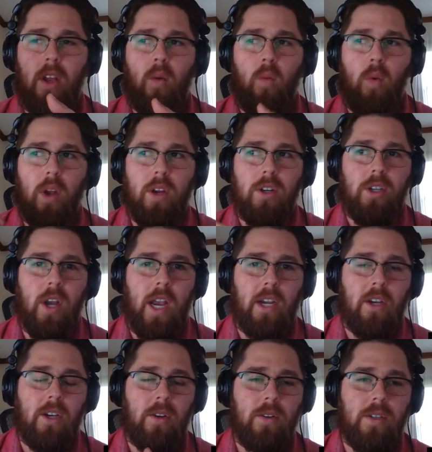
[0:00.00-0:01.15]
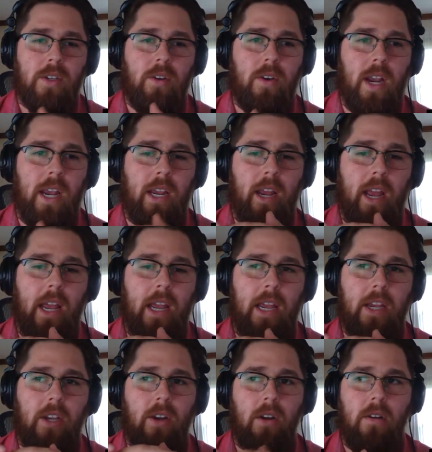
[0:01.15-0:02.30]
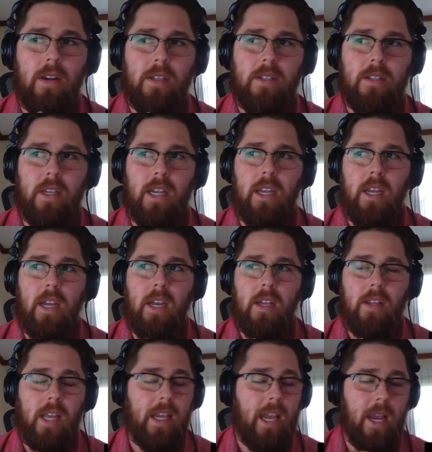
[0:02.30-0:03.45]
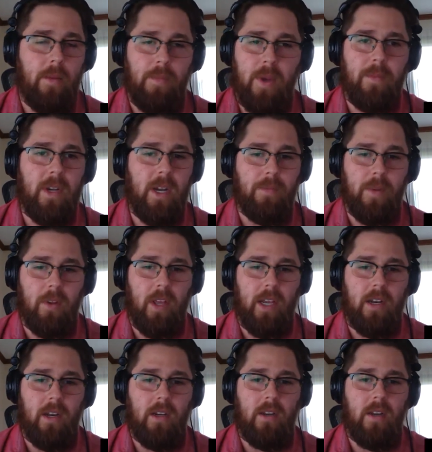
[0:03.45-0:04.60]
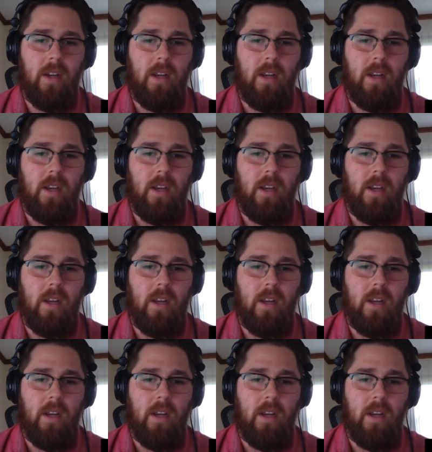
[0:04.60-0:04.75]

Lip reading: what you're trying to do is create a currency that can't be manipulated,